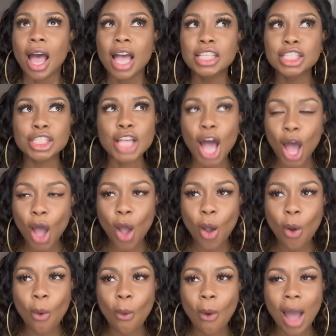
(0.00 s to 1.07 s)
So
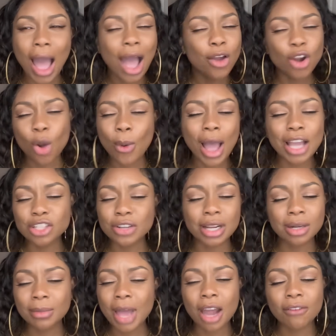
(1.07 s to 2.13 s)
I don't know why I
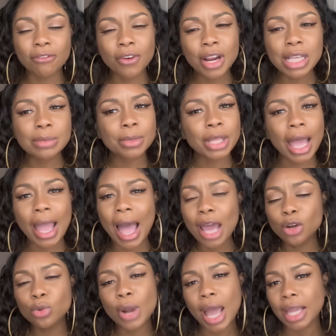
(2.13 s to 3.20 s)
attract them kind of friends, but like, I
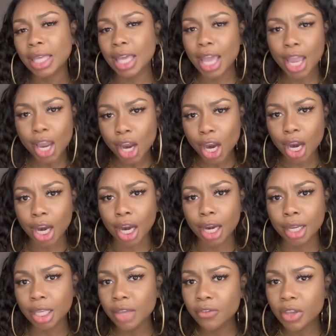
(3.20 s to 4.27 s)
do not care.
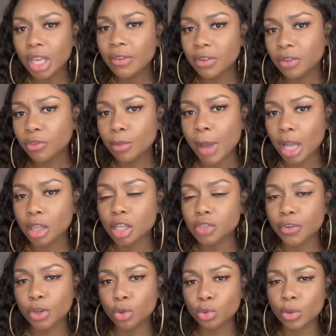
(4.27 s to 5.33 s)
Even if you're my close
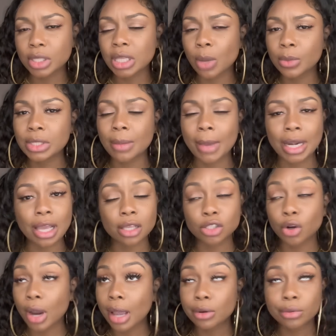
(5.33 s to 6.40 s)
friend, you doing something with somebody else,
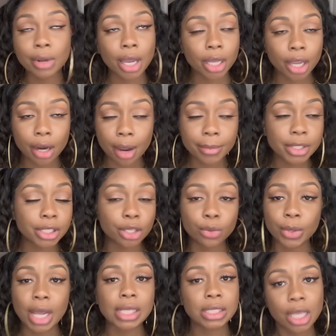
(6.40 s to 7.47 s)
girl, I do not care. I'm gonna see you
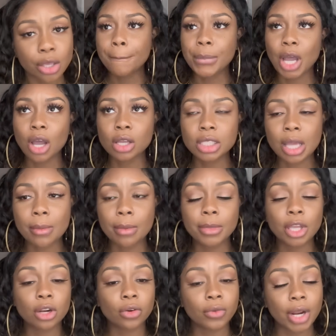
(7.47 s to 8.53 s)
when I see you. But the whole time I'm
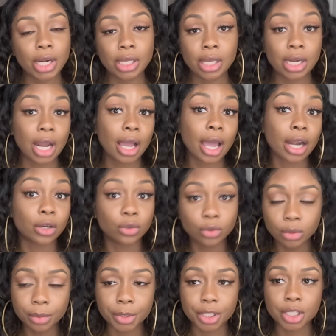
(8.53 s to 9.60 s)
getting ready, and I got an
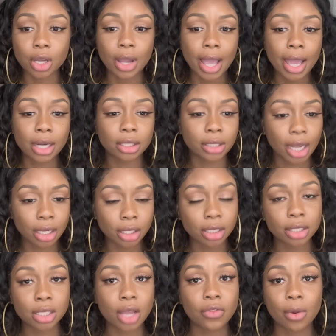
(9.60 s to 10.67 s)
Uber, so I had a lot of
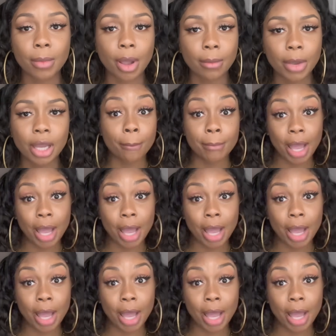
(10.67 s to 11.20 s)
other stuff on my mind.